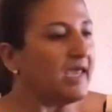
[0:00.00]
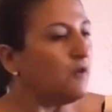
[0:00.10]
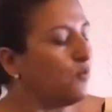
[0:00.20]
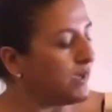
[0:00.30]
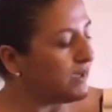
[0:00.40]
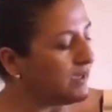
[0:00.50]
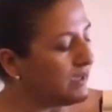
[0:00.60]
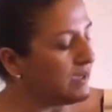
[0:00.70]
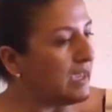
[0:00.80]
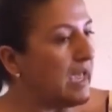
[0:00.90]

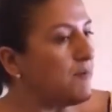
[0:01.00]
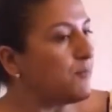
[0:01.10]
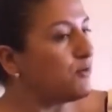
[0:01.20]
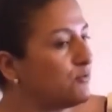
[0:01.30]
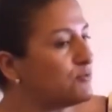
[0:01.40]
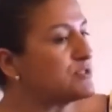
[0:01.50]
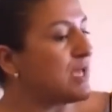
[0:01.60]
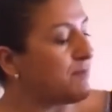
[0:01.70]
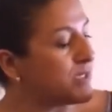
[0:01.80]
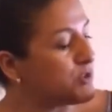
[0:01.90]
We produce a
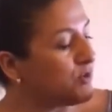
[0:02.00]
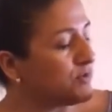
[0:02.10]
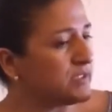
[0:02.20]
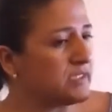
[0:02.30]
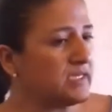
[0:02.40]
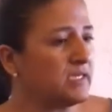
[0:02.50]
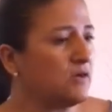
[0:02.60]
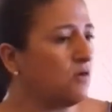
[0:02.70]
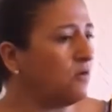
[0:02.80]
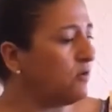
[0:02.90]
majority
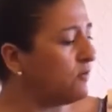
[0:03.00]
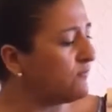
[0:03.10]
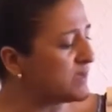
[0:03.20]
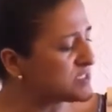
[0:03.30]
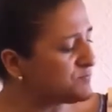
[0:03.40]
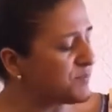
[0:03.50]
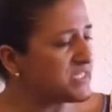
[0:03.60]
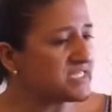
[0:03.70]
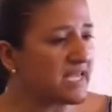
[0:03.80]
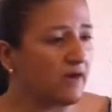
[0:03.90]
of speech
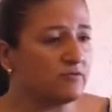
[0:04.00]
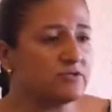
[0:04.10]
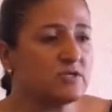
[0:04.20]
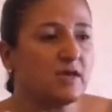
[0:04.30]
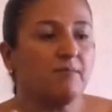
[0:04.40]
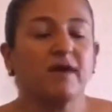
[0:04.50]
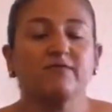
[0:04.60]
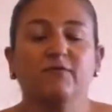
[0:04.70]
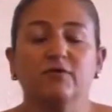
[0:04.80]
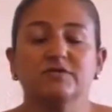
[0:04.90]
sounds by
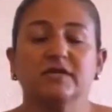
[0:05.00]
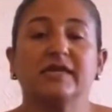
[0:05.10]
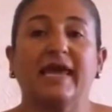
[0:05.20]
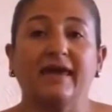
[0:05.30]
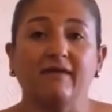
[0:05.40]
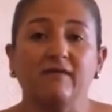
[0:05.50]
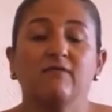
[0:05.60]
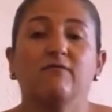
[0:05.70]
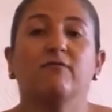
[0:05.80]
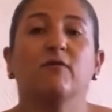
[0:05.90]
forcing air
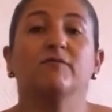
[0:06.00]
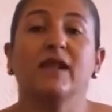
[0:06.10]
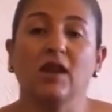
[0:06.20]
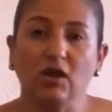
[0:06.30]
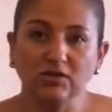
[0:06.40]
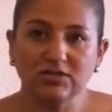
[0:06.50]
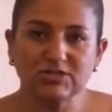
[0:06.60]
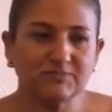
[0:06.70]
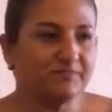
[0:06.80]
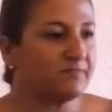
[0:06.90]
from the
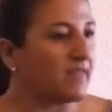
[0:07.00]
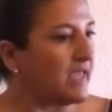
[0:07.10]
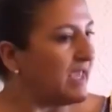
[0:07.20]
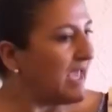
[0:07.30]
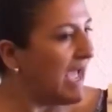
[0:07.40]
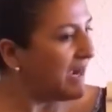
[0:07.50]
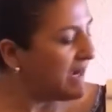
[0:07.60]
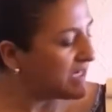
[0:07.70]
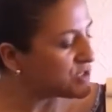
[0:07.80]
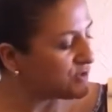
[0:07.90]
lungs, an
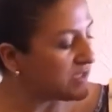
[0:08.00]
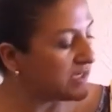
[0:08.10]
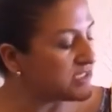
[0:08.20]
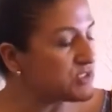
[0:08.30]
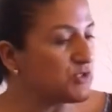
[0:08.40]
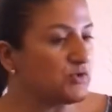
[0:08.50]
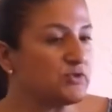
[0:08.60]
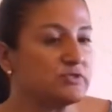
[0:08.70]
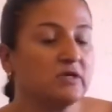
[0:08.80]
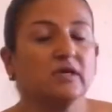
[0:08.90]
action that is
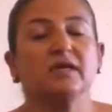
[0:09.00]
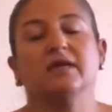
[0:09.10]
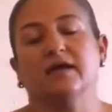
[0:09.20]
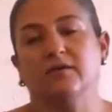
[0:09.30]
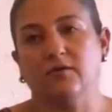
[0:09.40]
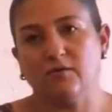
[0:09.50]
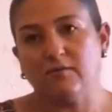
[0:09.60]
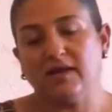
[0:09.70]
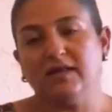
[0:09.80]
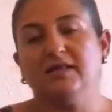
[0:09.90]
used in a
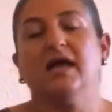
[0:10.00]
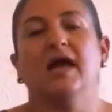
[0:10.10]
normal